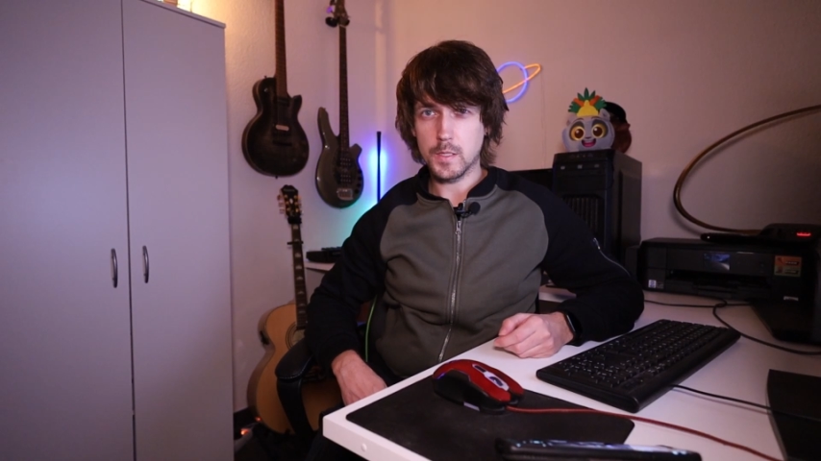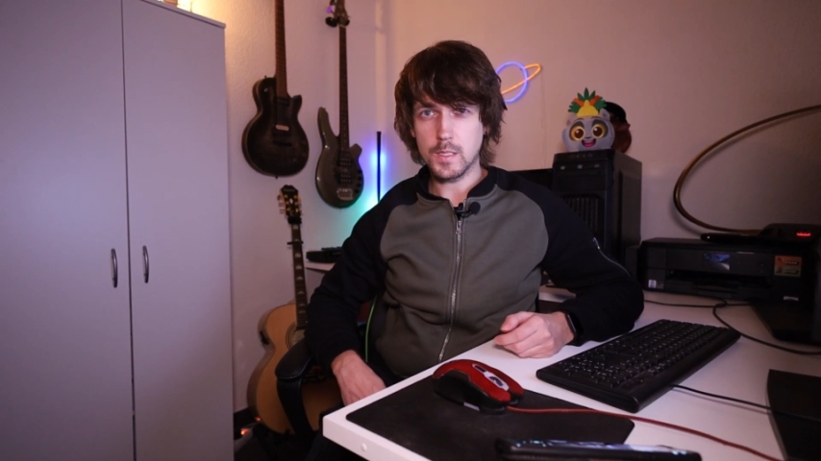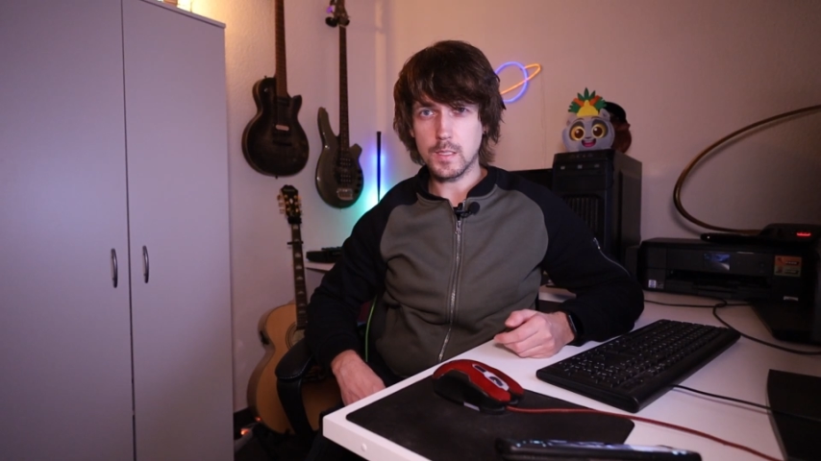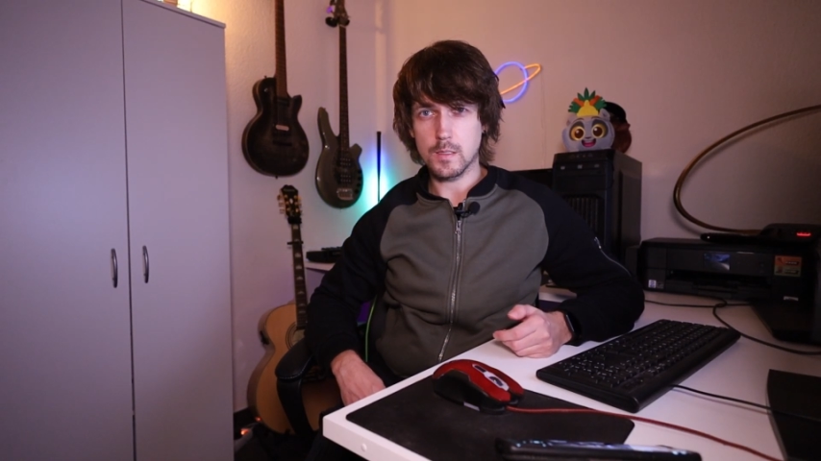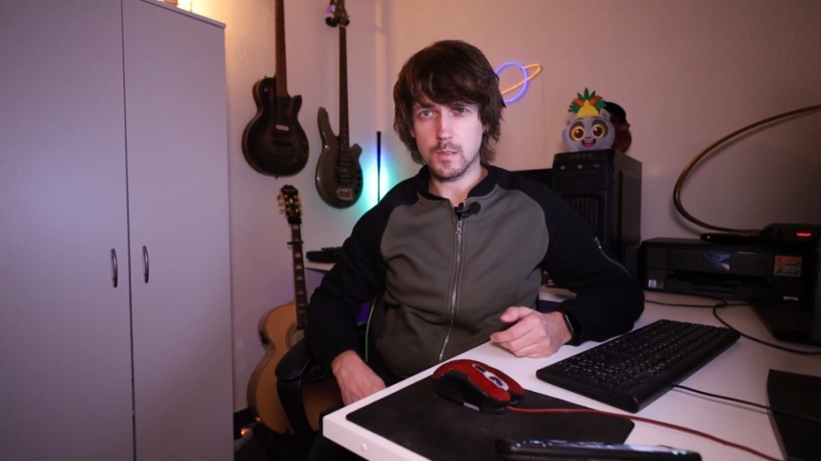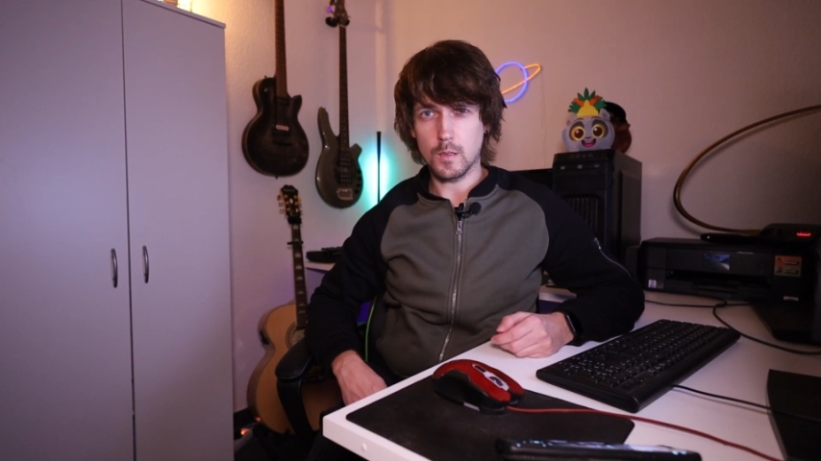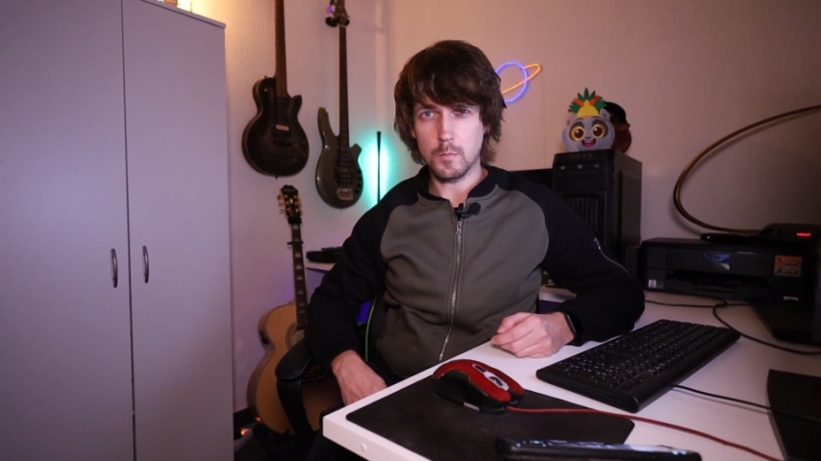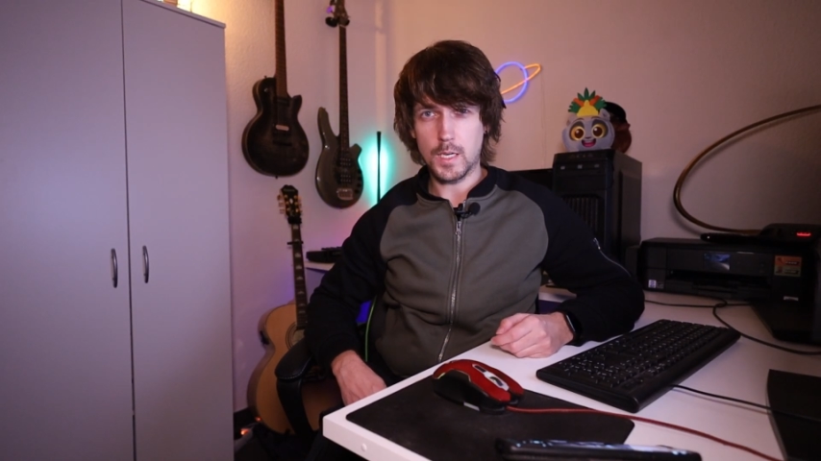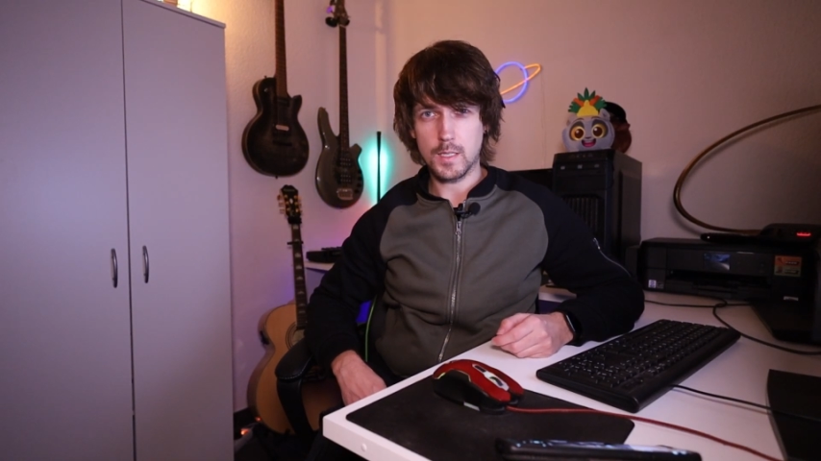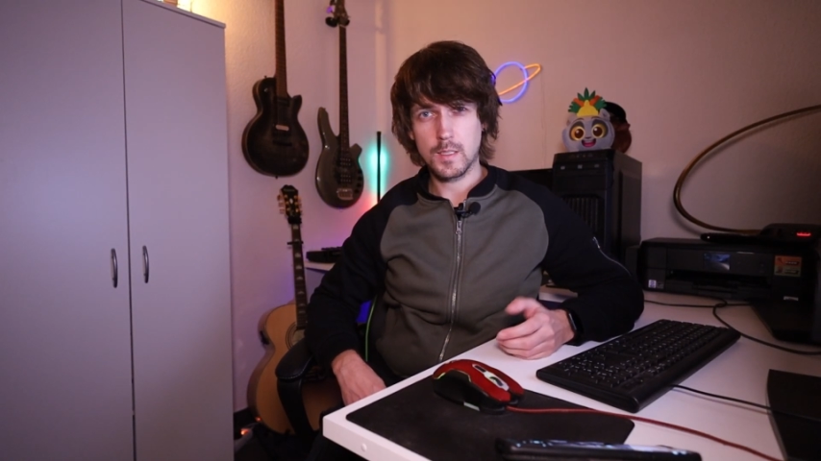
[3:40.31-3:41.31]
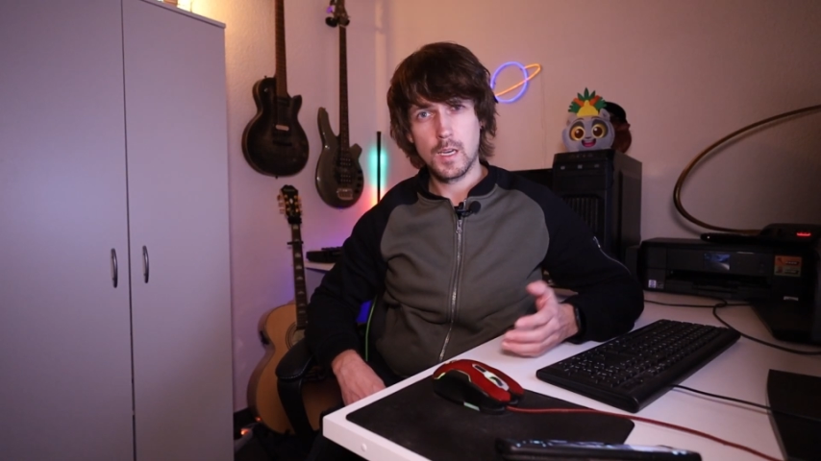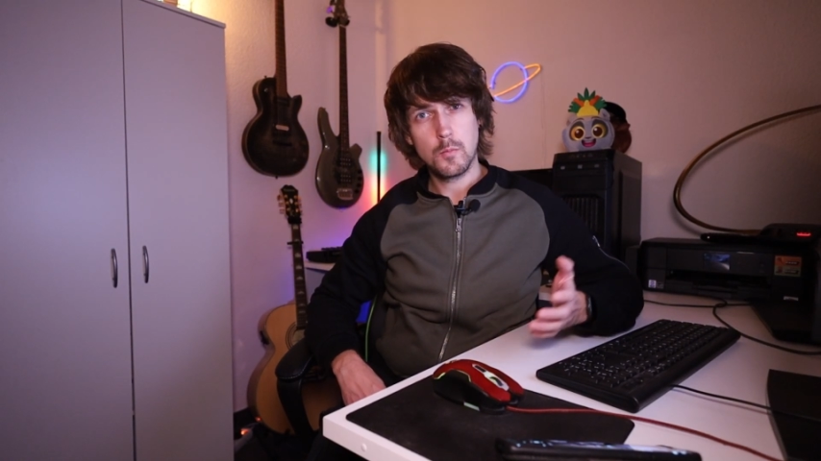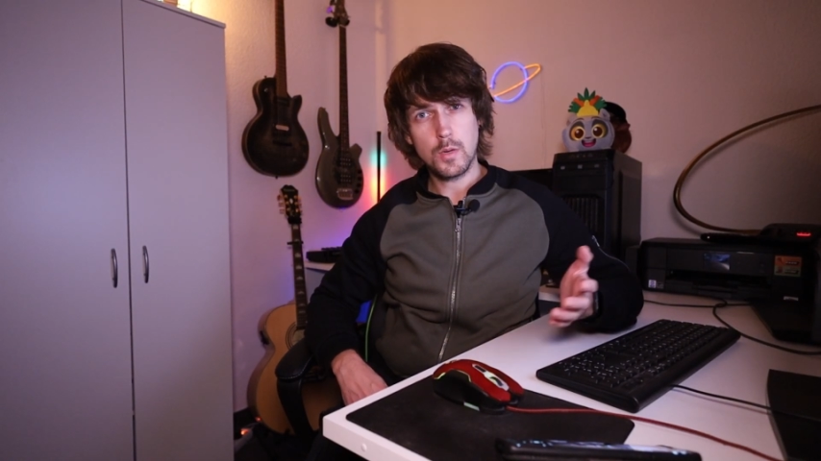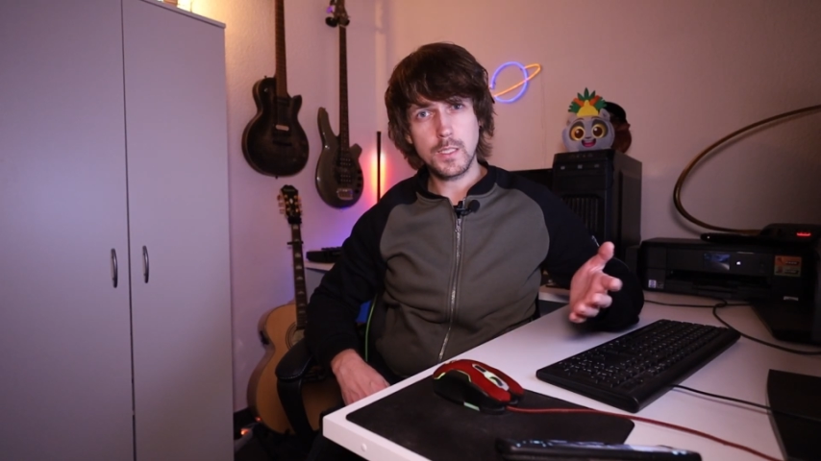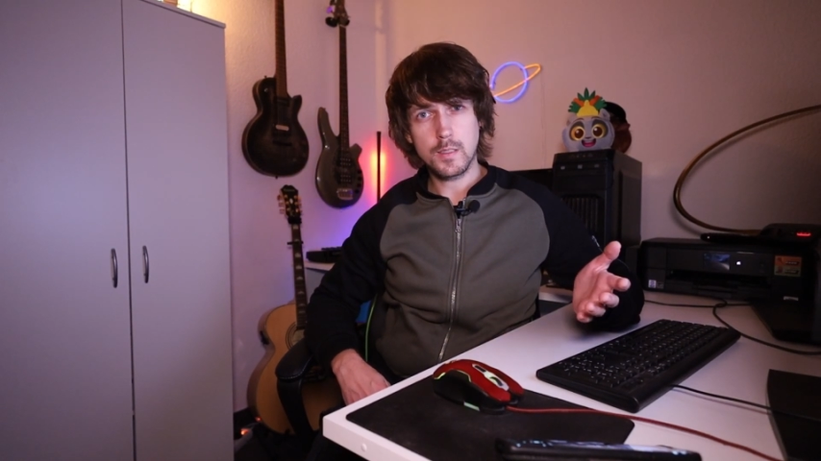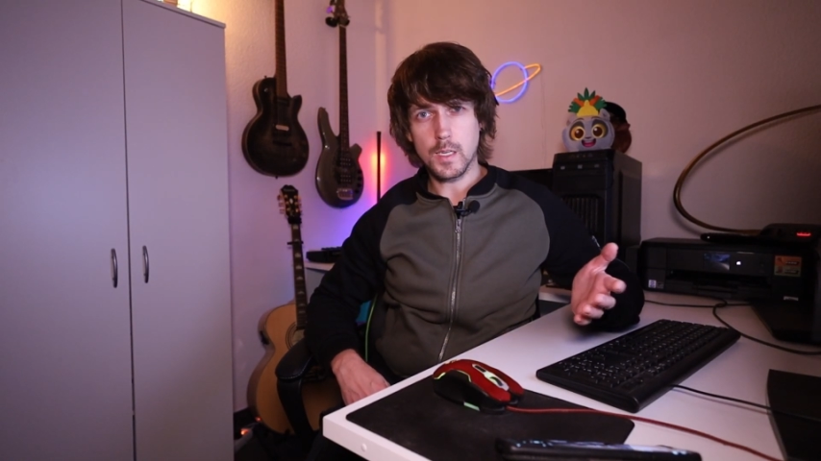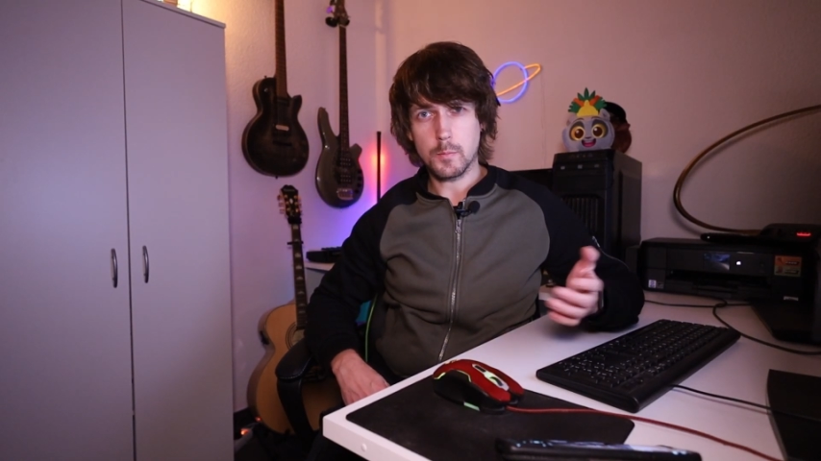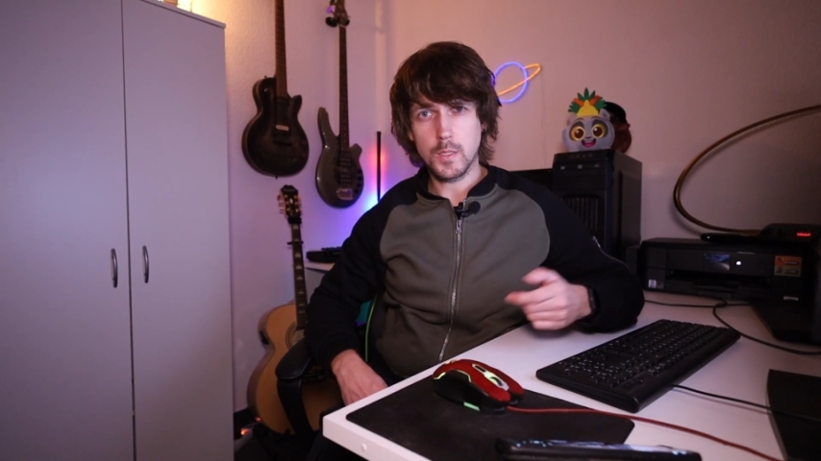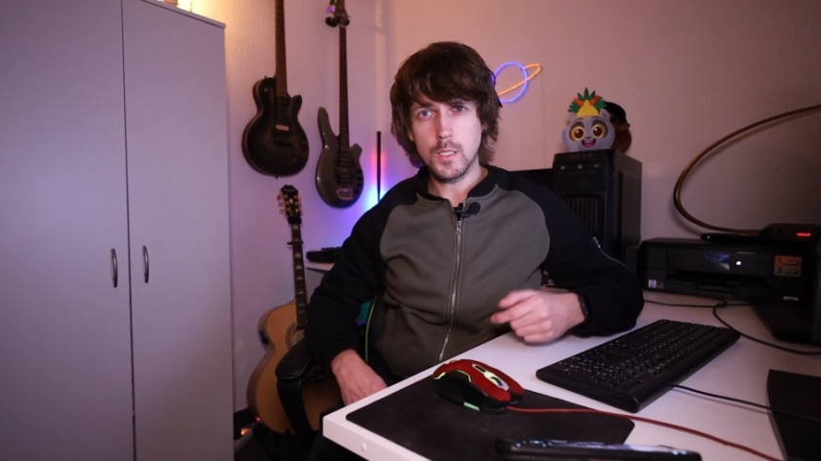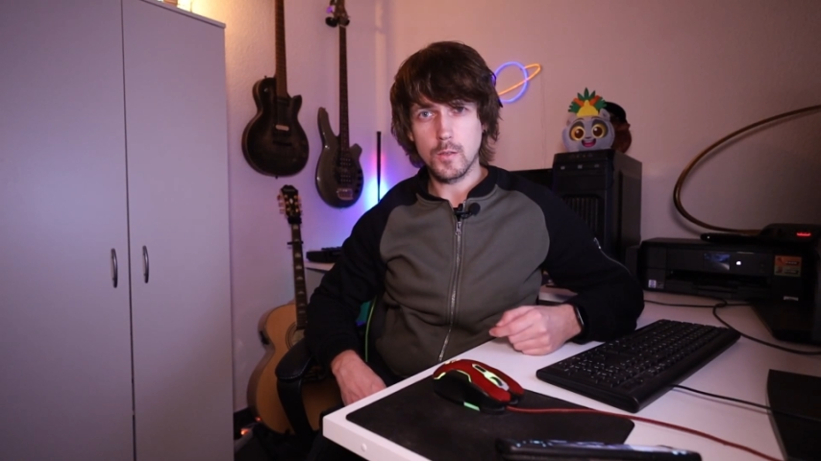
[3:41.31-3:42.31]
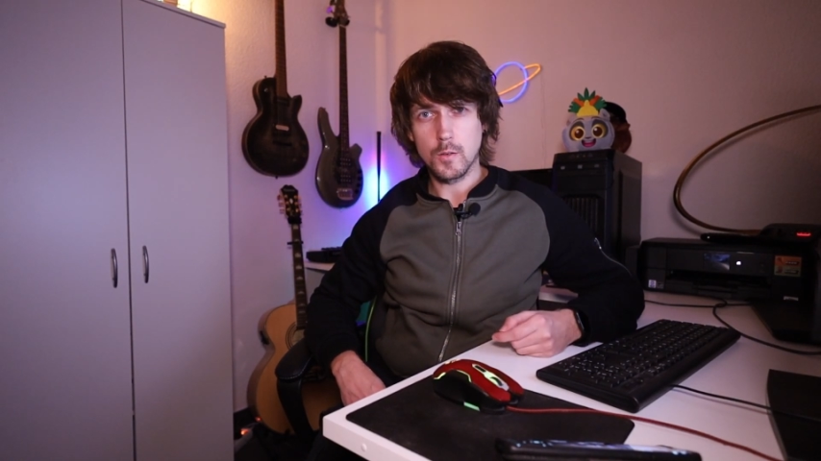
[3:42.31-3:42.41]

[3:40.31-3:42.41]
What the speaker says: seasons on Mars? Please let me know.